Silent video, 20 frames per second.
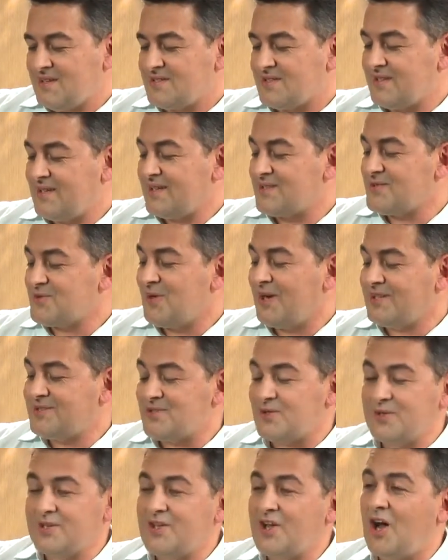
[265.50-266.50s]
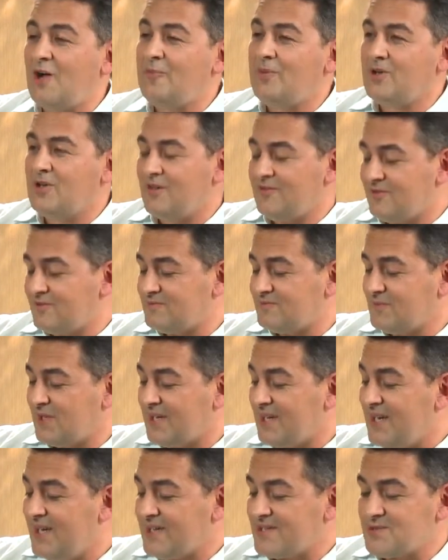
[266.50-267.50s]
So that's right. So in a couple of
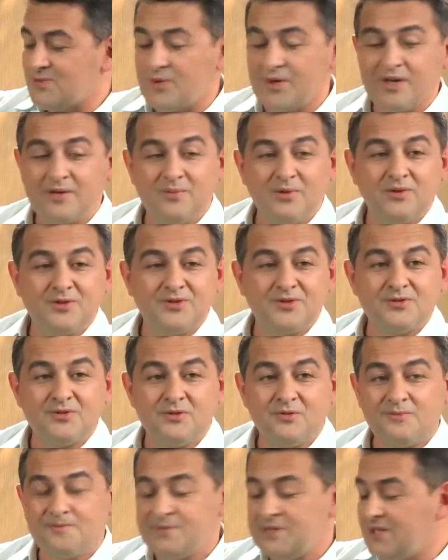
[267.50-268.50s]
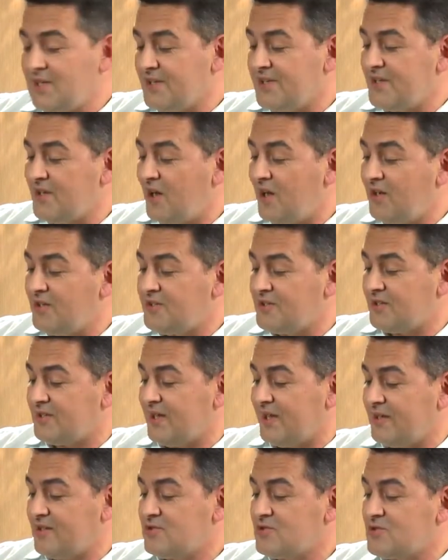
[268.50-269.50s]
clicks, we're able to peel the
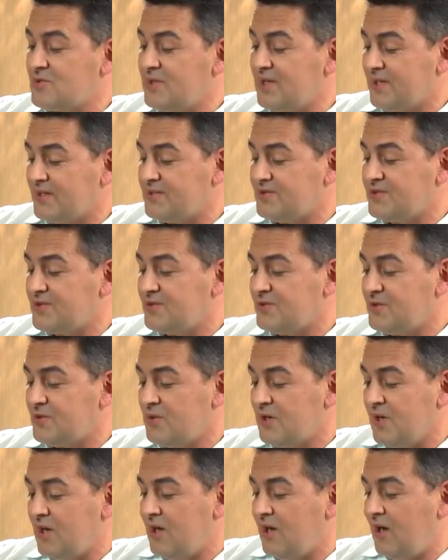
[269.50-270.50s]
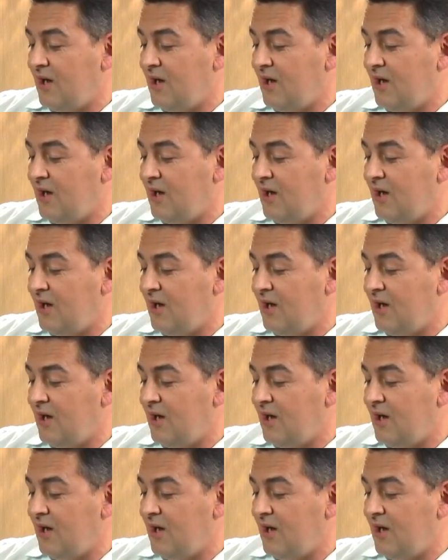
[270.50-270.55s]
onion and drill into